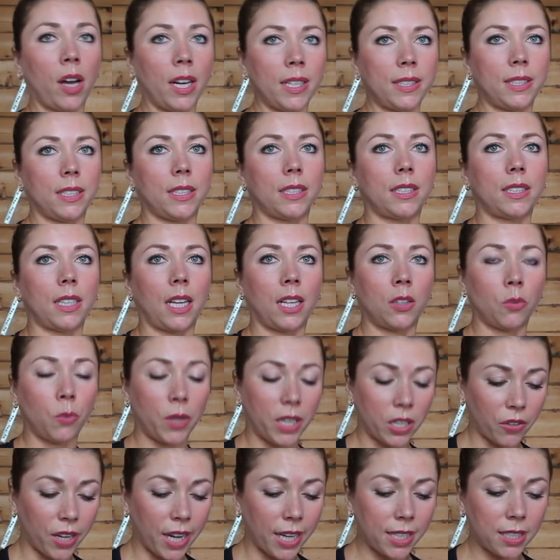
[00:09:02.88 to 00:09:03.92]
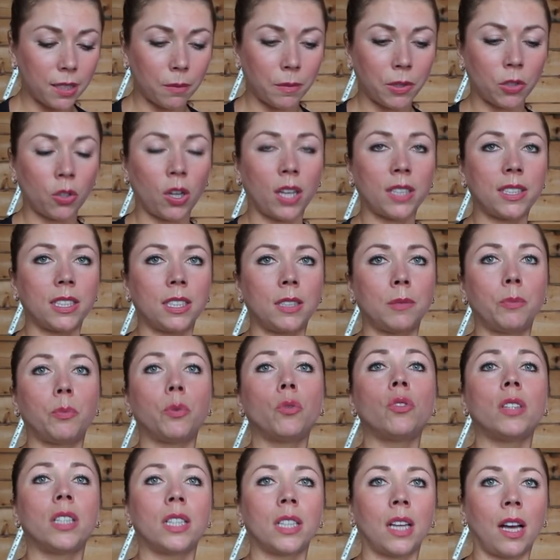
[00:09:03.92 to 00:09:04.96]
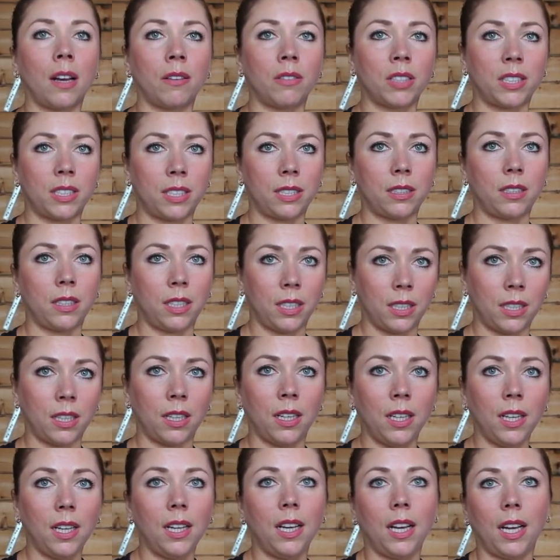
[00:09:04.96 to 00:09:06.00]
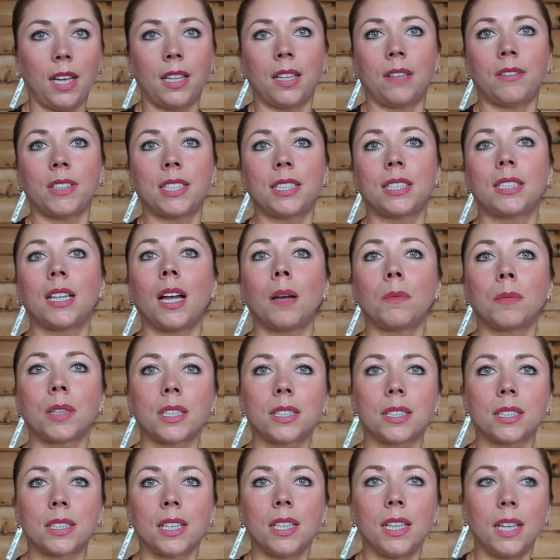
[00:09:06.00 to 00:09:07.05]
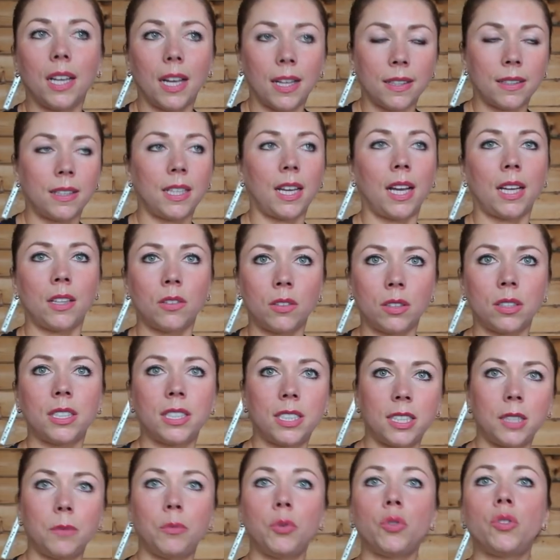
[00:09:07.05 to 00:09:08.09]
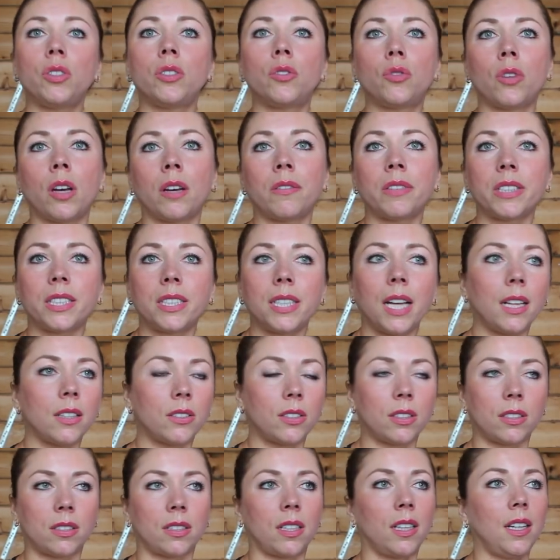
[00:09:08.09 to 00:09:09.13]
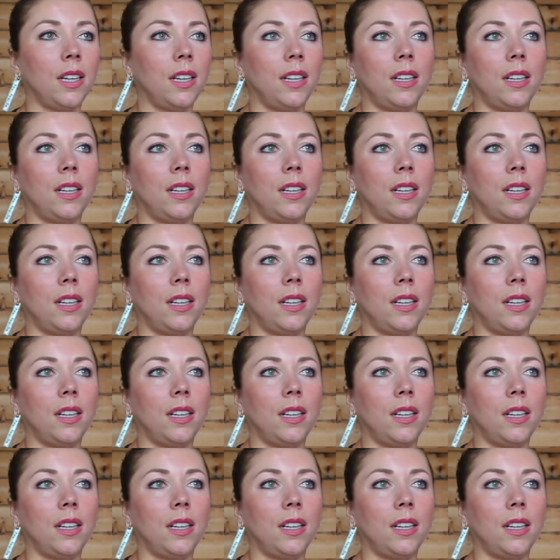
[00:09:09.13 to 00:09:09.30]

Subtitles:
acids, and we create amino acids pool in our stomachs and then distribute it to our cells.